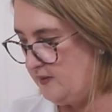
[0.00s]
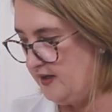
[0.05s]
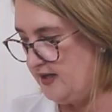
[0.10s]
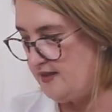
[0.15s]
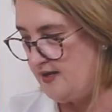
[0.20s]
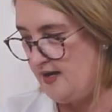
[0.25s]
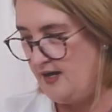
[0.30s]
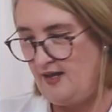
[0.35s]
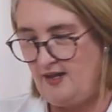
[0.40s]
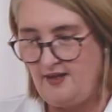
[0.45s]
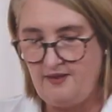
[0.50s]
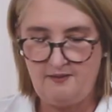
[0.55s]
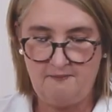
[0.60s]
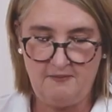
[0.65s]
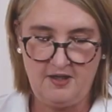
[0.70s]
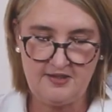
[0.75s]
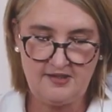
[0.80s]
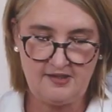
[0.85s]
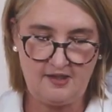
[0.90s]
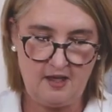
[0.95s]
with. The
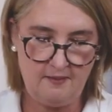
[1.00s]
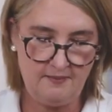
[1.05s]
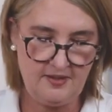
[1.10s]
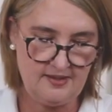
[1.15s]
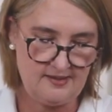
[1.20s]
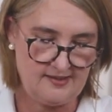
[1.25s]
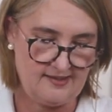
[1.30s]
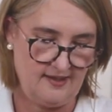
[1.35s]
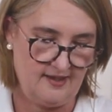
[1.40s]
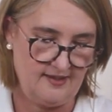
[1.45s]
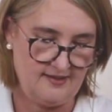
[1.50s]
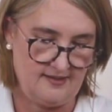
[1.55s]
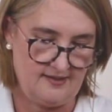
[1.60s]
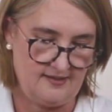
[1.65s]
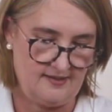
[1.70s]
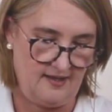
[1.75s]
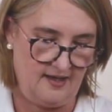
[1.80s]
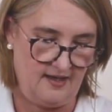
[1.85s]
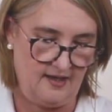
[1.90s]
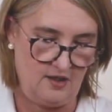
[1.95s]
most common
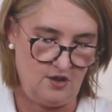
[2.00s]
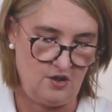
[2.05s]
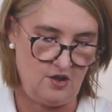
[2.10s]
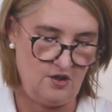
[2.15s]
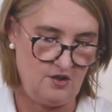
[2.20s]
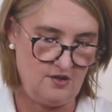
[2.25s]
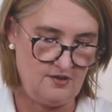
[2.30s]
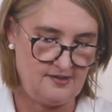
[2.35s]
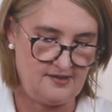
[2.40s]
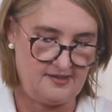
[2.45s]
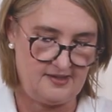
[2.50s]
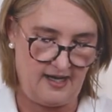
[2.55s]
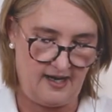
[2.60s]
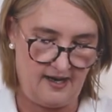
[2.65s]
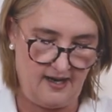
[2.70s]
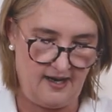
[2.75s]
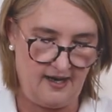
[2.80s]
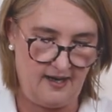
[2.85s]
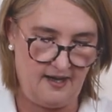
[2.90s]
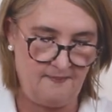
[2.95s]
sizes that are used
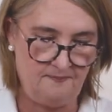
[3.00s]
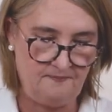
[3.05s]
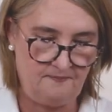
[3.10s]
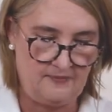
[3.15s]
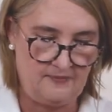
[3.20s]
are